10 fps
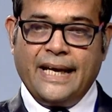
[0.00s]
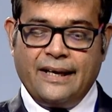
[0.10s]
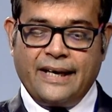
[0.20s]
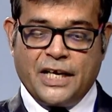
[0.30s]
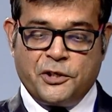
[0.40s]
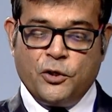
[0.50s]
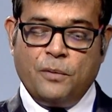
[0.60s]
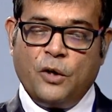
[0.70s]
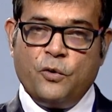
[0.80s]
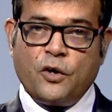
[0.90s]
ratio
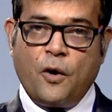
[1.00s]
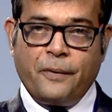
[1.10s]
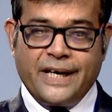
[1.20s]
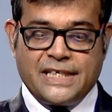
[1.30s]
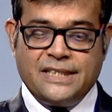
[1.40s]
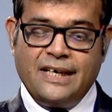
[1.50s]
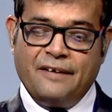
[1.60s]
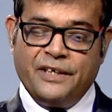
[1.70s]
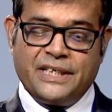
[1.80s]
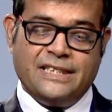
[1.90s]
about operational
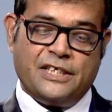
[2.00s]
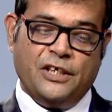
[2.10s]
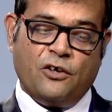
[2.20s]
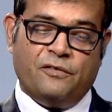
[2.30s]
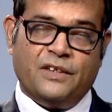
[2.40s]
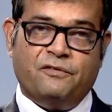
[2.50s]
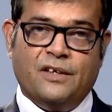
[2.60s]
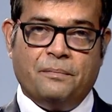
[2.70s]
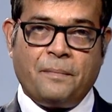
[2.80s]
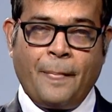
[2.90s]
efficiency of the
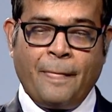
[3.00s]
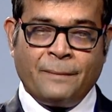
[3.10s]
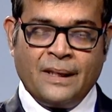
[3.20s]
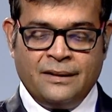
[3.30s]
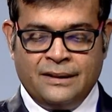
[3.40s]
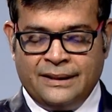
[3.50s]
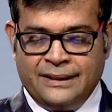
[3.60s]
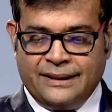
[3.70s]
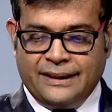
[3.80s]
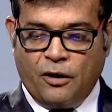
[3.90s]
firm.
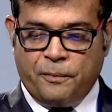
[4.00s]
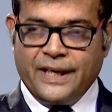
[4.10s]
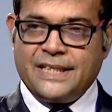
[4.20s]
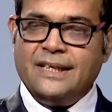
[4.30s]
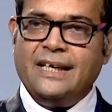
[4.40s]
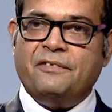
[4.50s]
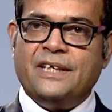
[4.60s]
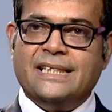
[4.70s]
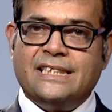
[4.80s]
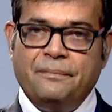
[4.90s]
Operational
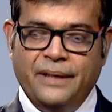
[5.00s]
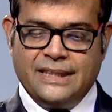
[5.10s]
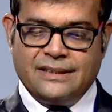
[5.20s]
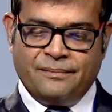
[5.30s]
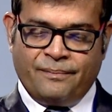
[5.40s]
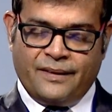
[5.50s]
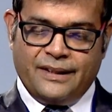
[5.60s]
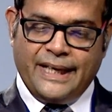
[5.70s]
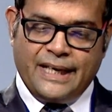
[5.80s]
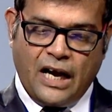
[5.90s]
efficiency means
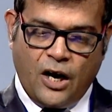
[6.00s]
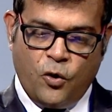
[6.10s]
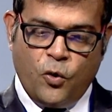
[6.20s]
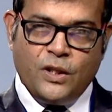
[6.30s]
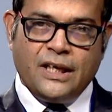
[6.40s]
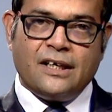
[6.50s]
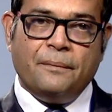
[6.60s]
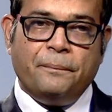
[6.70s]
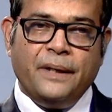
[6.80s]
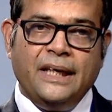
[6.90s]
that how the
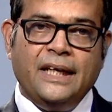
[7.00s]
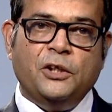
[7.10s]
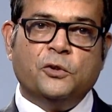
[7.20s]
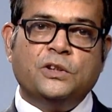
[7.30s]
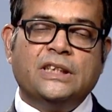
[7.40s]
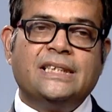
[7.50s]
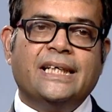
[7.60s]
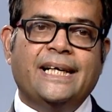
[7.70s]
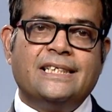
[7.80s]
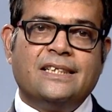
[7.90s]
company uses
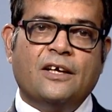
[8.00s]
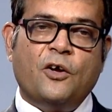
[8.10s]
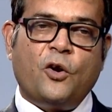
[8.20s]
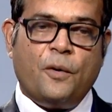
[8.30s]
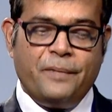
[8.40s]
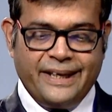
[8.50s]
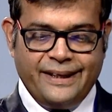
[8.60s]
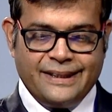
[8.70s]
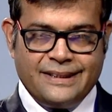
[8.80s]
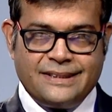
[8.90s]
its raw
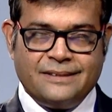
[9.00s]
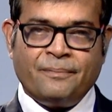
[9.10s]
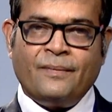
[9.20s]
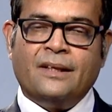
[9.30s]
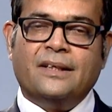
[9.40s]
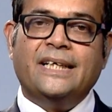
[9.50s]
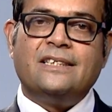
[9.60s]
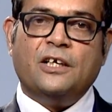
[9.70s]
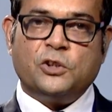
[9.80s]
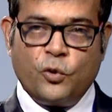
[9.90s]
materials,
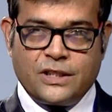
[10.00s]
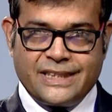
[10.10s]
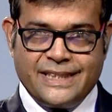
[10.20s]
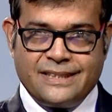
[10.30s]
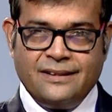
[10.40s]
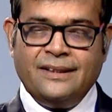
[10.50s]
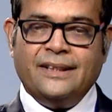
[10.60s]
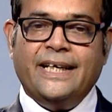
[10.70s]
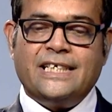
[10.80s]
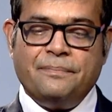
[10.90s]
its resources,
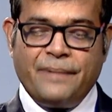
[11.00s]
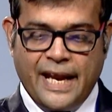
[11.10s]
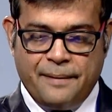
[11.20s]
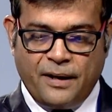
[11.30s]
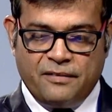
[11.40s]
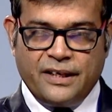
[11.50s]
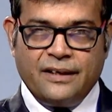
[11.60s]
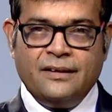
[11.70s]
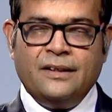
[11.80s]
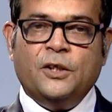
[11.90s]
its manpower
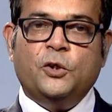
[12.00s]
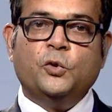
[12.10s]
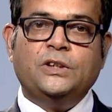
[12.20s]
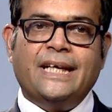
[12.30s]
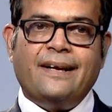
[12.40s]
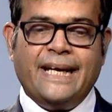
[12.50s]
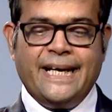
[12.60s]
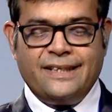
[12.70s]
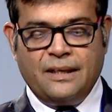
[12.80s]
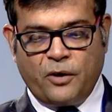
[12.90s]
to
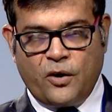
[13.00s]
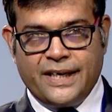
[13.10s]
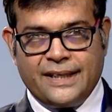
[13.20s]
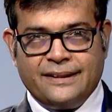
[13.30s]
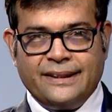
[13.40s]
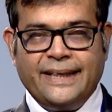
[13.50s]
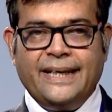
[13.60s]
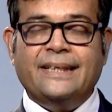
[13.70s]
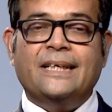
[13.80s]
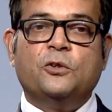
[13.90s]
generate the product
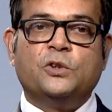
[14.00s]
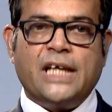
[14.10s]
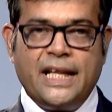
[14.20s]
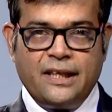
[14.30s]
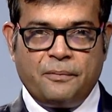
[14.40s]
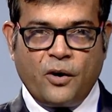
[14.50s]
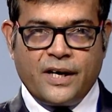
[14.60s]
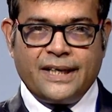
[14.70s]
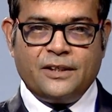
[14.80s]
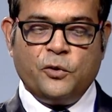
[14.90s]
and then to sell the
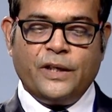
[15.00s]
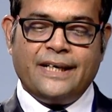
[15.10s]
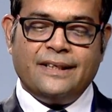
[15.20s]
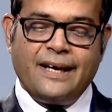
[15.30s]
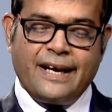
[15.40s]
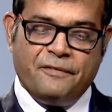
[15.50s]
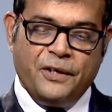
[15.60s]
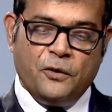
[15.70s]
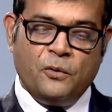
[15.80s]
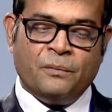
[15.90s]
product to get the
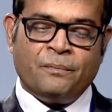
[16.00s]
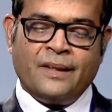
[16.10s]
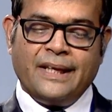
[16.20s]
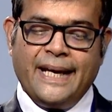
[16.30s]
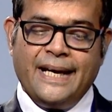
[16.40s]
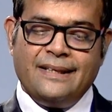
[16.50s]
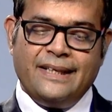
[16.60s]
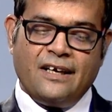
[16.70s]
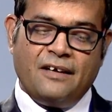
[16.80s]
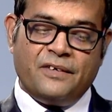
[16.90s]
revenue and
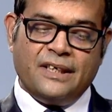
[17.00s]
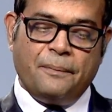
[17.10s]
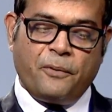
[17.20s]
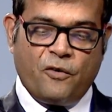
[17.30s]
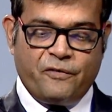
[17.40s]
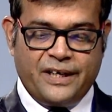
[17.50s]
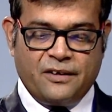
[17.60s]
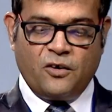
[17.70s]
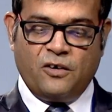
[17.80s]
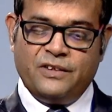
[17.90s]
thereafter the profit
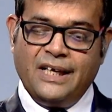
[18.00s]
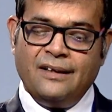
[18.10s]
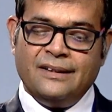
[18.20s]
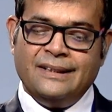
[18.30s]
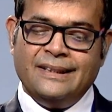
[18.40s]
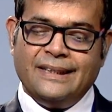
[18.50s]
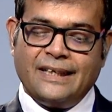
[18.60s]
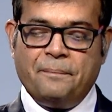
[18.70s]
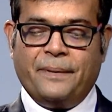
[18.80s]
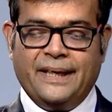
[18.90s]
of the
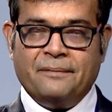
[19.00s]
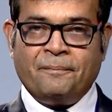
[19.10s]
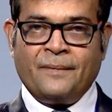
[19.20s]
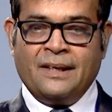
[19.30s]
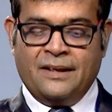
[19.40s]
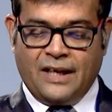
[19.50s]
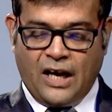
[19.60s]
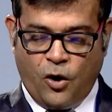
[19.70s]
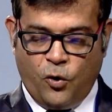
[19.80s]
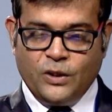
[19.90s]
company.
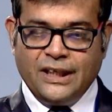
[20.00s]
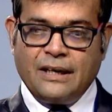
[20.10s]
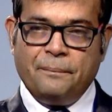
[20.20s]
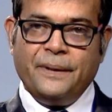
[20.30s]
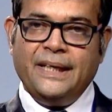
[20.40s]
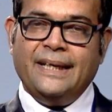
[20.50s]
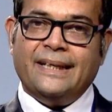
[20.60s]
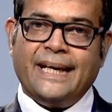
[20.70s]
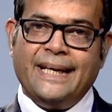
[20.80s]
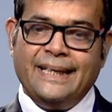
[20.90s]
How the company
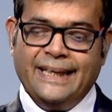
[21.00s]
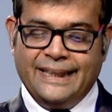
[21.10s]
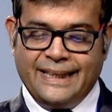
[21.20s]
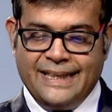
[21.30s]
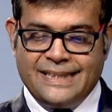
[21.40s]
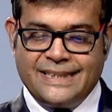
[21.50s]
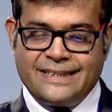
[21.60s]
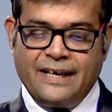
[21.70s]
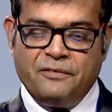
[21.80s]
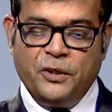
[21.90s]
can increase its
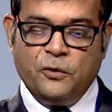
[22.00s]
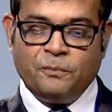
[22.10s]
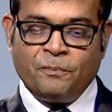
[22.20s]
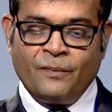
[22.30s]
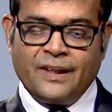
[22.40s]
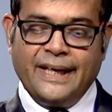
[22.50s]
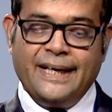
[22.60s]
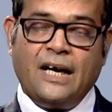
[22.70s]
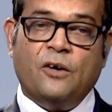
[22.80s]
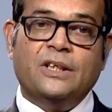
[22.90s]
revenue
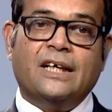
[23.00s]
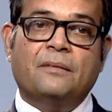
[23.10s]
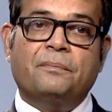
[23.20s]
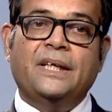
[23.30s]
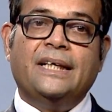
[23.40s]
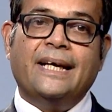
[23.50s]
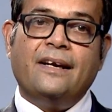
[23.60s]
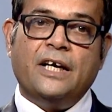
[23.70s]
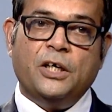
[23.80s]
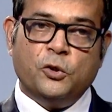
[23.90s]
and how the company can
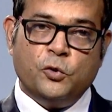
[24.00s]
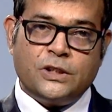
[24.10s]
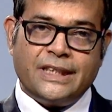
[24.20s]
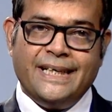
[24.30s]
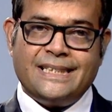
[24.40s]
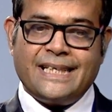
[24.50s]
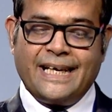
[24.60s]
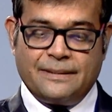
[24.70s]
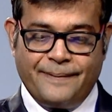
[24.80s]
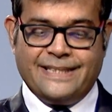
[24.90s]
reduce its
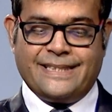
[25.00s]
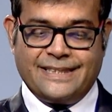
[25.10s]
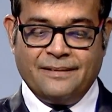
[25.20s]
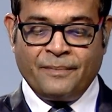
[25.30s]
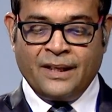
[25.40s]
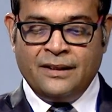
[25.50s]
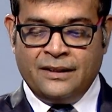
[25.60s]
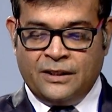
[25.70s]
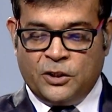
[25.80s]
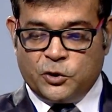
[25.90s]
expenses.
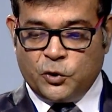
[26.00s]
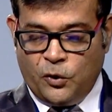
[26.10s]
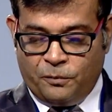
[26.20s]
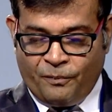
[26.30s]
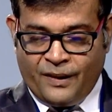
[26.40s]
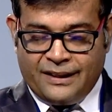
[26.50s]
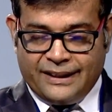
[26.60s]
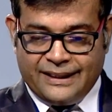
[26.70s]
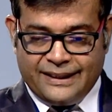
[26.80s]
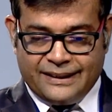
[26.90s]
So,
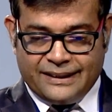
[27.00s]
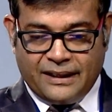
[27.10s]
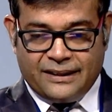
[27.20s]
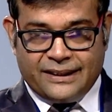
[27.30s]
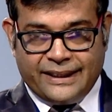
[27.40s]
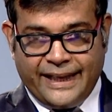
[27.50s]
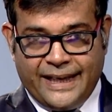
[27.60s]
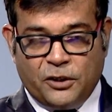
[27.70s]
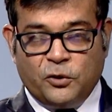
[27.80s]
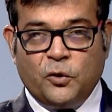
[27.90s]

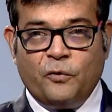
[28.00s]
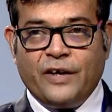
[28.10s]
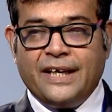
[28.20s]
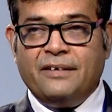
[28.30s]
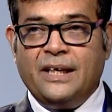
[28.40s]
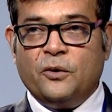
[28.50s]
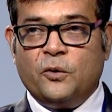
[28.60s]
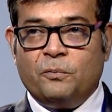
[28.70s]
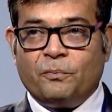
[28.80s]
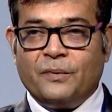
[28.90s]
and you know very well
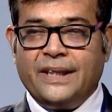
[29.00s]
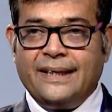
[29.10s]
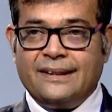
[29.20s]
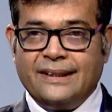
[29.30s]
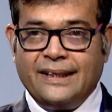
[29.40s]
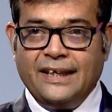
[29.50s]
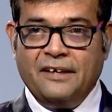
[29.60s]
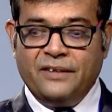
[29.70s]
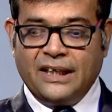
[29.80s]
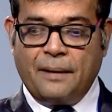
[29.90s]
know that
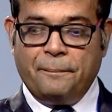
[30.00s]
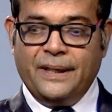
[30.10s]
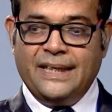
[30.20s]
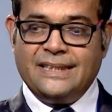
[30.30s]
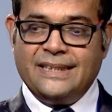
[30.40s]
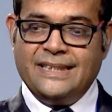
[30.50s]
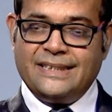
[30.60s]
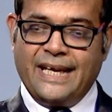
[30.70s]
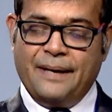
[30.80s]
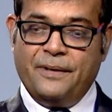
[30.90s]
if the company
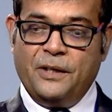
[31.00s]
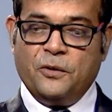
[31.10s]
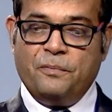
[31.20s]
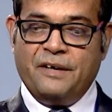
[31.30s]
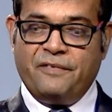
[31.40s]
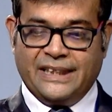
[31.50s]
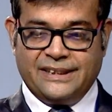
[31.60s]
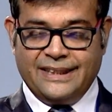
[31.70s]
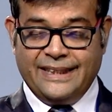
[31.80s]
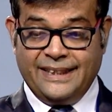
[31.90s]
is able to
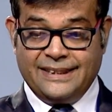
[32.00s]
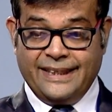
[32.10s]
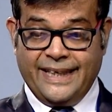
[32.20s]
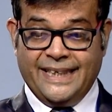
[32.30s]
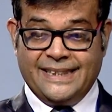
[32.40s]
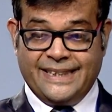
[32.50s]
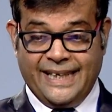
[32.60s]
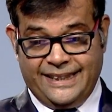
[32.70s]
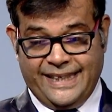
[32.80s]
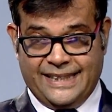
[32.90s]
manufacture things and
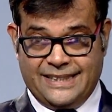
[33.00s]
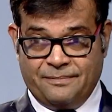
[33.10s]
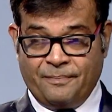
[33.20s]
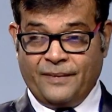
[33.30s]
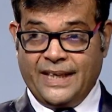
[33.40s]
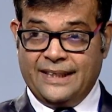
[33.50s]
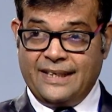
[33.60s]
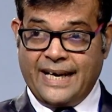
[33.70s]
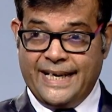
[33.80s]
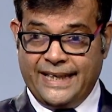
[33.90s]
sell things at
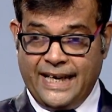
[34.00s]
the right